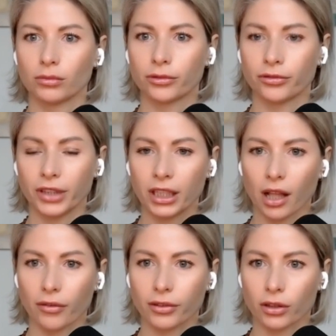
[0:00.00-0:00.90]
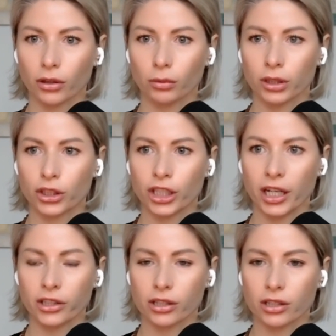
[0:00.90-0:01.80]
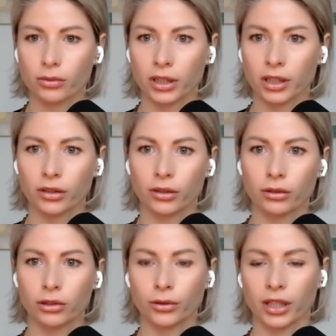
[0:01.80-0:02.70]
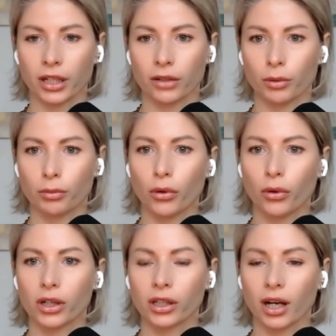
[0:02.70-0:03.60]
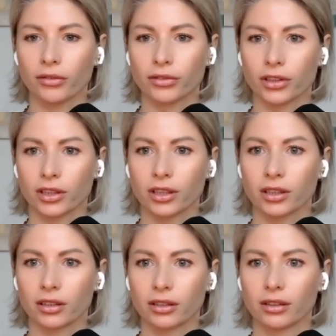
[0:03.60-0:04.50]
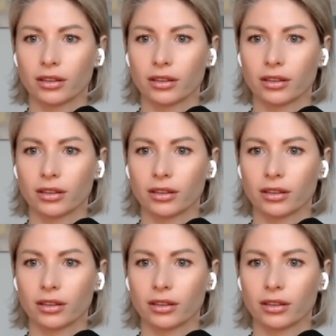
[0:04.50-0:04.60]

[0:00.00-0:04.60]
feel after, or what changes? What do they report after?